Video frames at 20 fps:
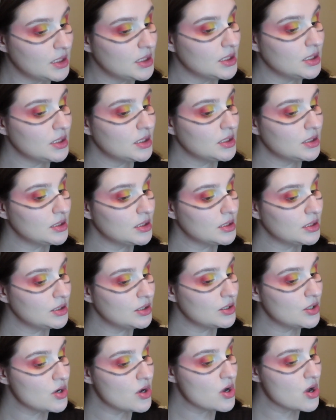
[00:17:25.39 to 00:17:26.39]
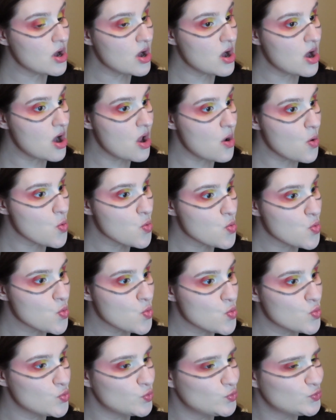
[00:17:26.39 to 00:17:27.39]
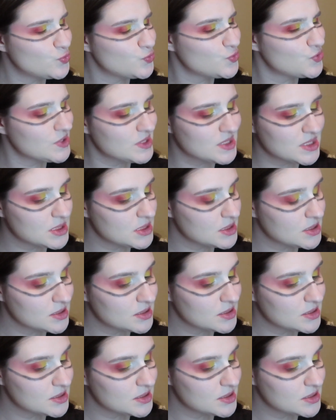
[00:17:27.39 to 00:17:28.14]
nose.